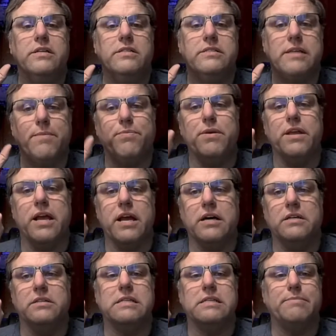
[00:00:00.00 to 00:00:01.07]
Something
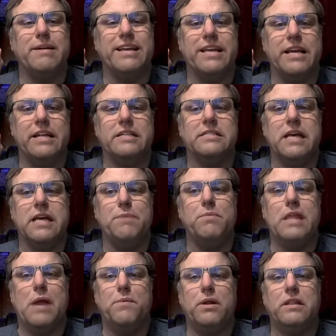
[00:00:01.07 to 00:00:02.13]
else that my kids did
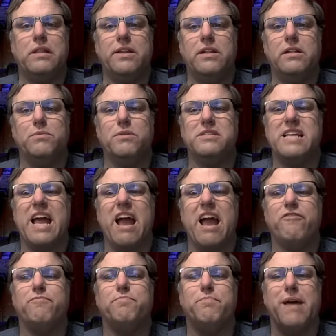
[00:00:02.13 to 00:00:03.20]
when they were little was
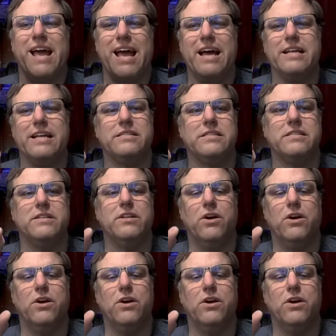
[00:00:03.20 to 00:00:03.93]
have pets.